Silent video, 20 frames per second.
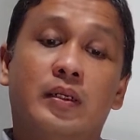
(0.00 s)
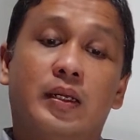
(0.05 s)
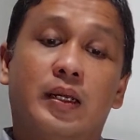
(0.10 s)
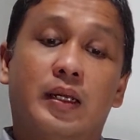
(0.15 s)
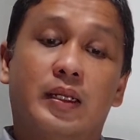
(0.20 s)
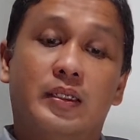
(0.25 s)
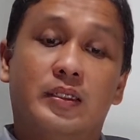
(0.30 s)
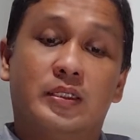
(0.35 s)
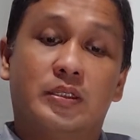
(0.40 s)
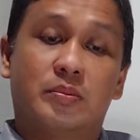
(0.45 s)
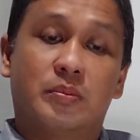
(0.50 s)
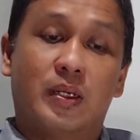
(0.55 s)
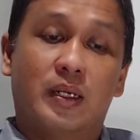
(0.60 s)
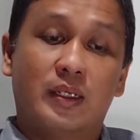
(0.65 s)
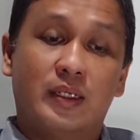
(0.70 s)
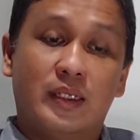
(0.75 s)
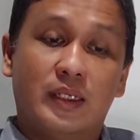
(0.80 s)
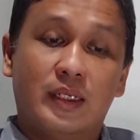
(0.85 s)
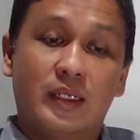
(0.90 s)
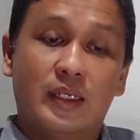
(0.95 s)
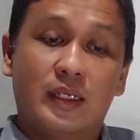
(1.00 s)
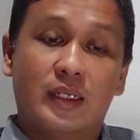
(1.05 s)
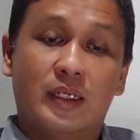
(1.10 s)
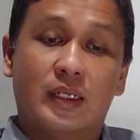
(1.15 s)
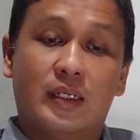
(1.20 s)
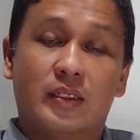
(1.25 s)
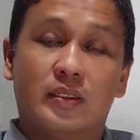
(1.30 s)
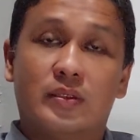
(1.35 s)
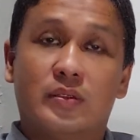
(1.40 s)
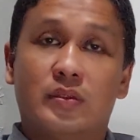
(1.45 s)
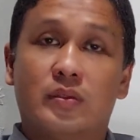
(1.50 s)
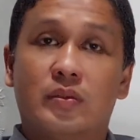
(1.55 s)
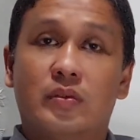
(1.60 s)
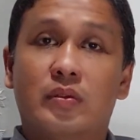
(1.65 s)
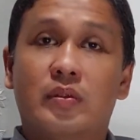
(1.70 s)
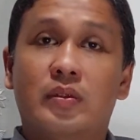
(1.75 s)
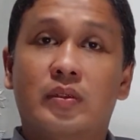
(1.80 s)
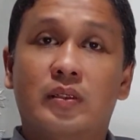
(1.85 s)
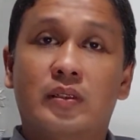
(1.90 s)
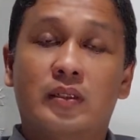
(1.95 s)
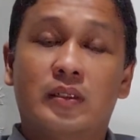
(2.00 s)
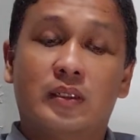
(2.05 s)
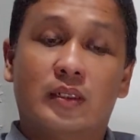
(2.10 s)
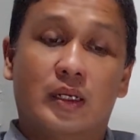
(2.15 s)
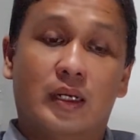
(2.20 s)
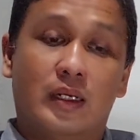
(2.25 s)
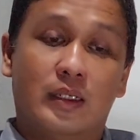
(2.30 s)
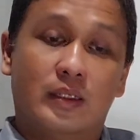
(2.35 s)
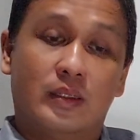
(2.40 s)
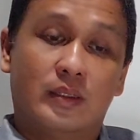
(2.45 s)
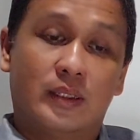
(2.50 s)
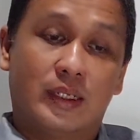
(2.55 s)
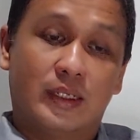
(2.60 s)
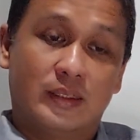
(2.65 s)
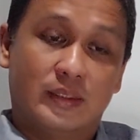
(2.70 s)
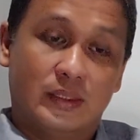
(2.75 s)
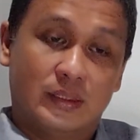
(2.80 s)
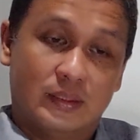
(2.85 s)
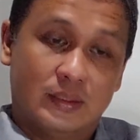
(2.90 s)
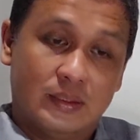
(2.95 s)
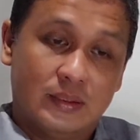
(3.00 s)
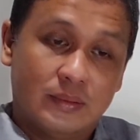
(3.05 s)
and Semanggi, and also other cases.